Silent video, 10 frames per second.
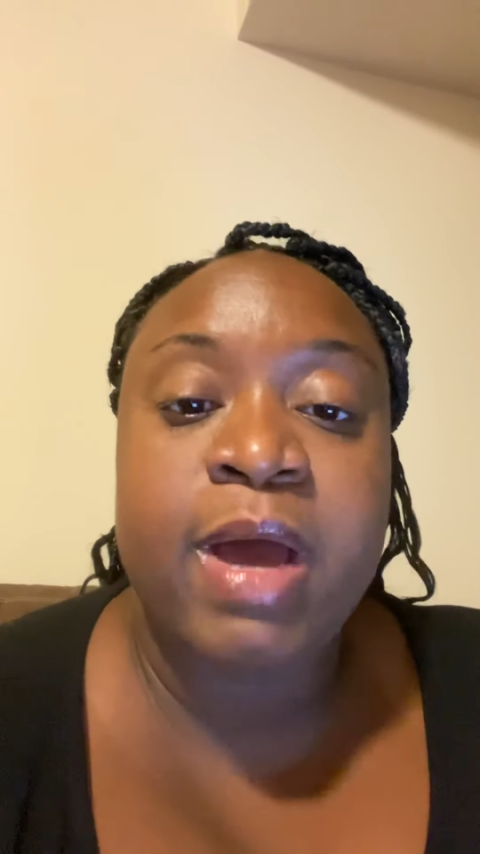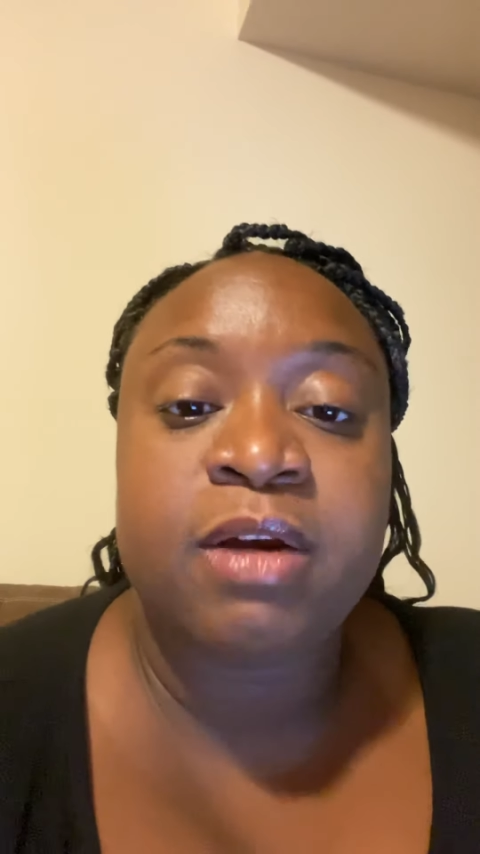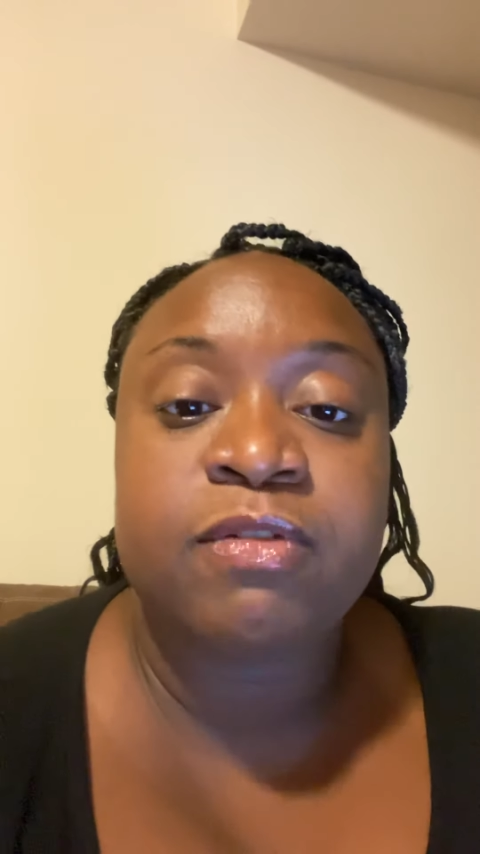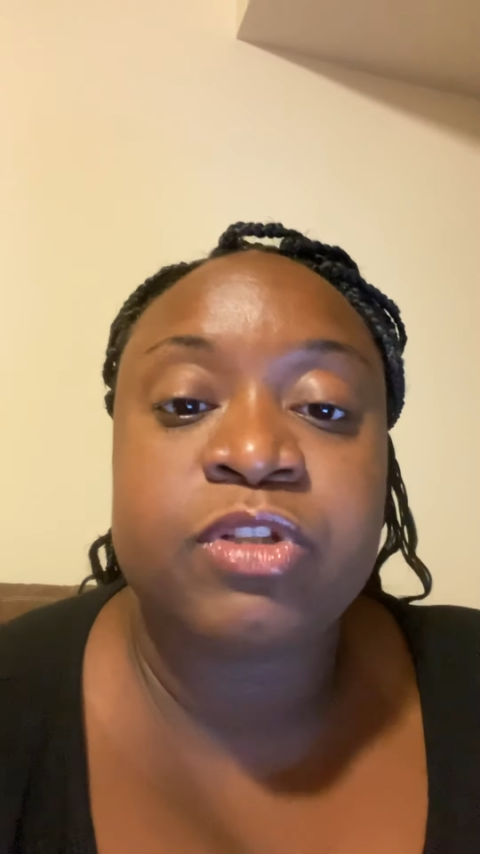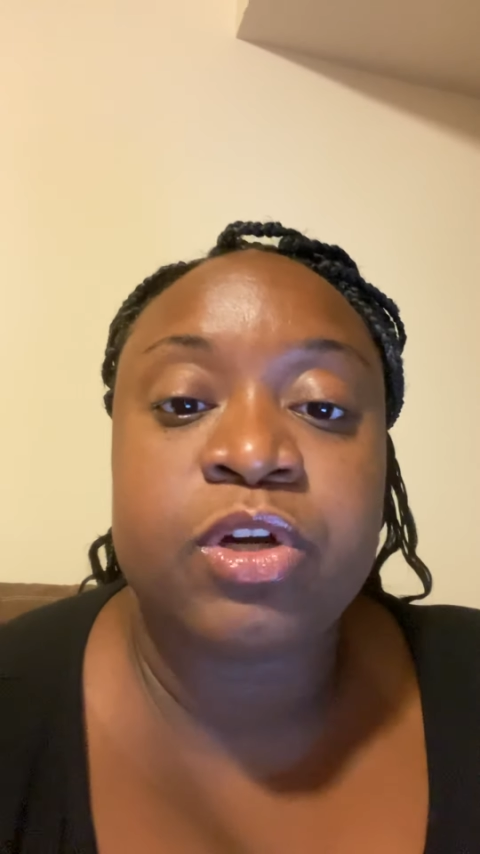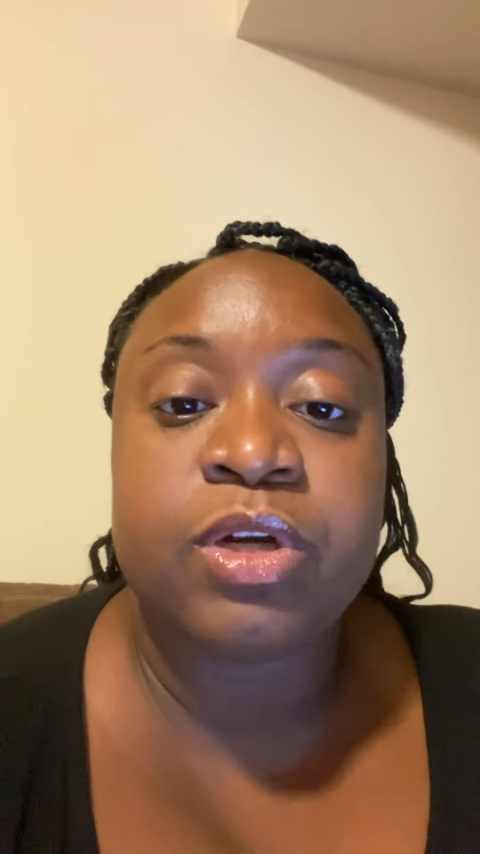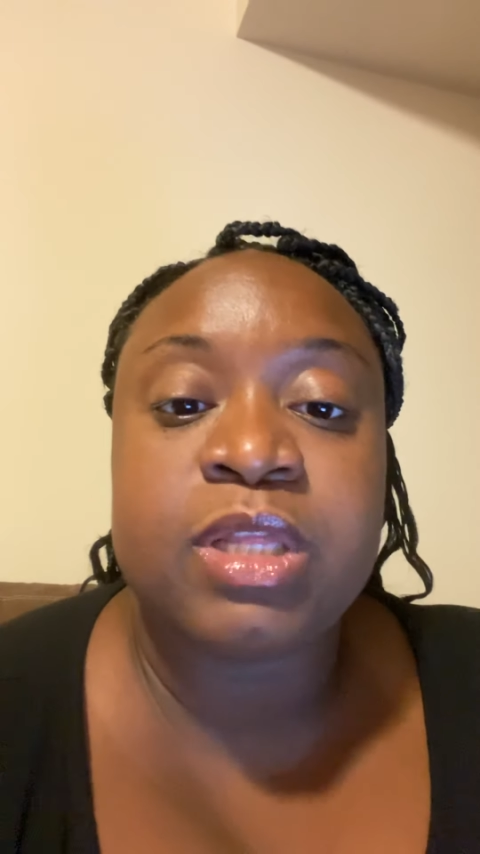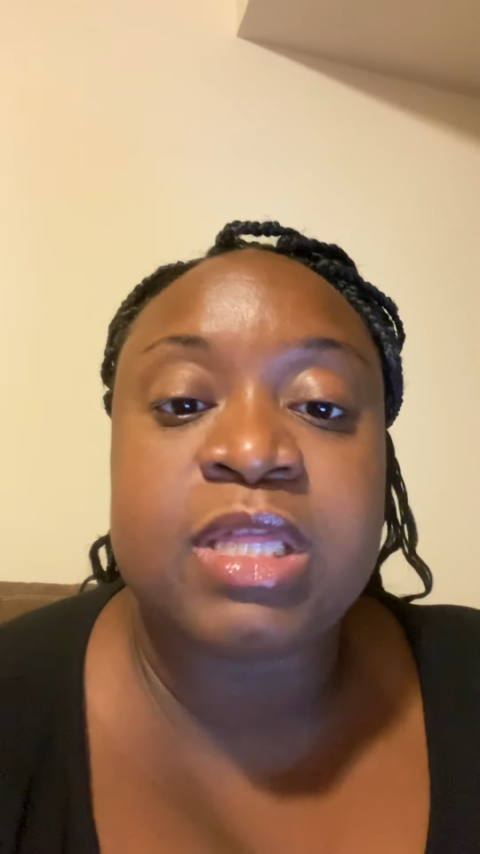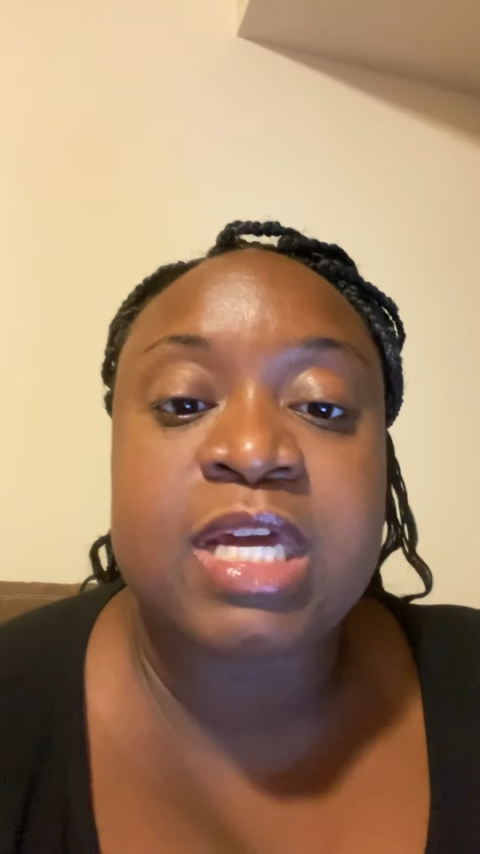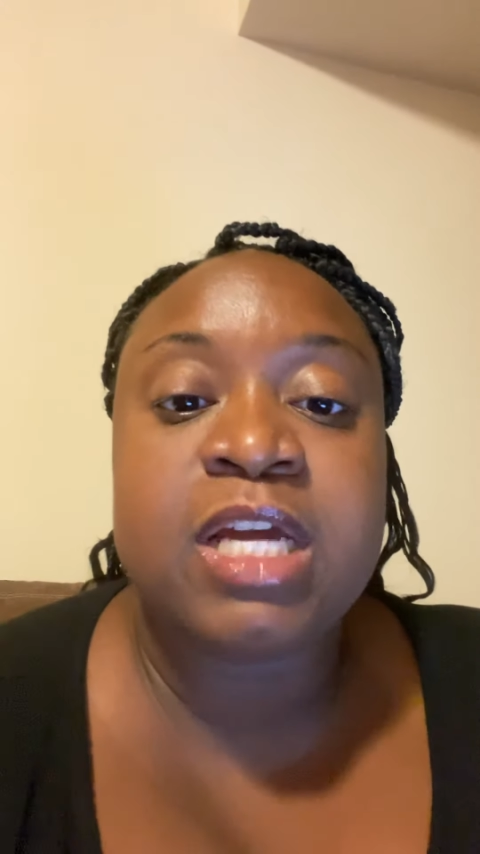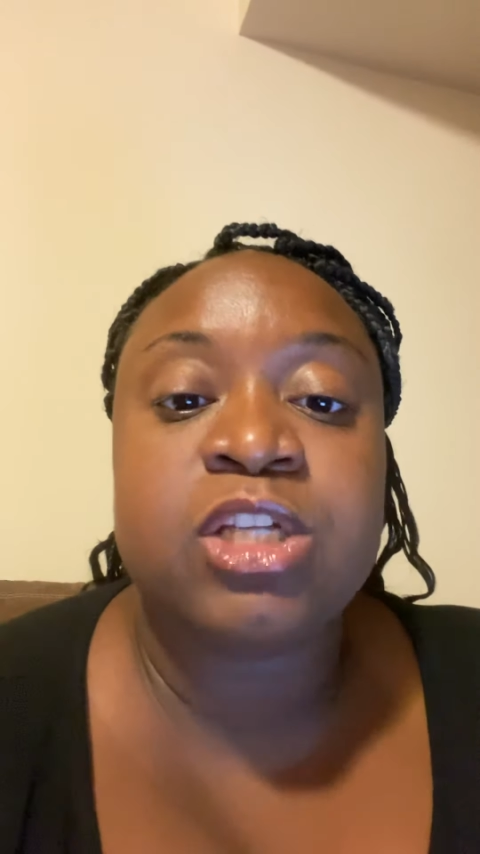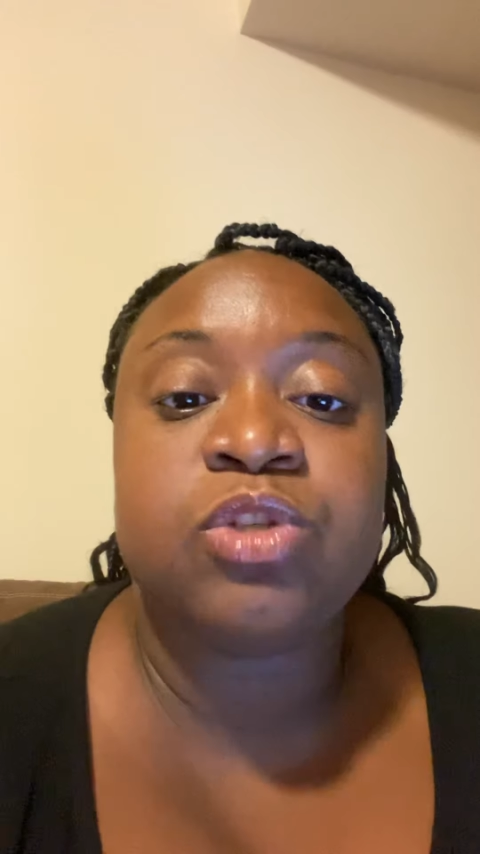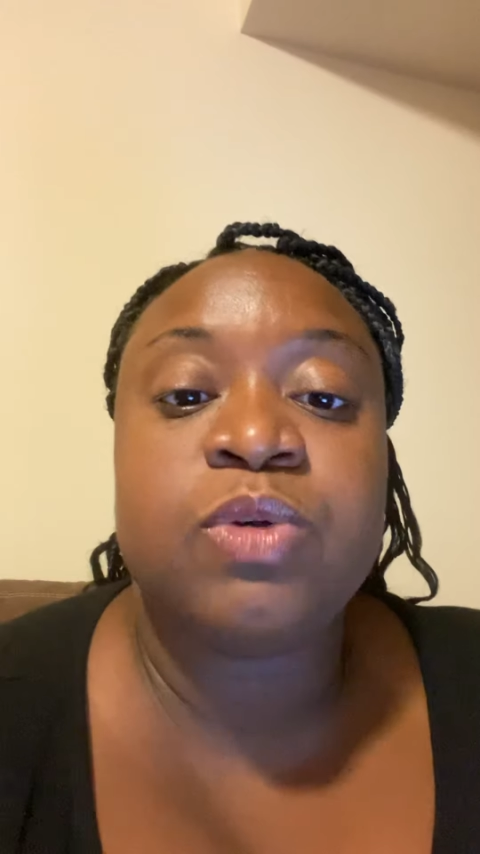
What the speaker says: out of certain things.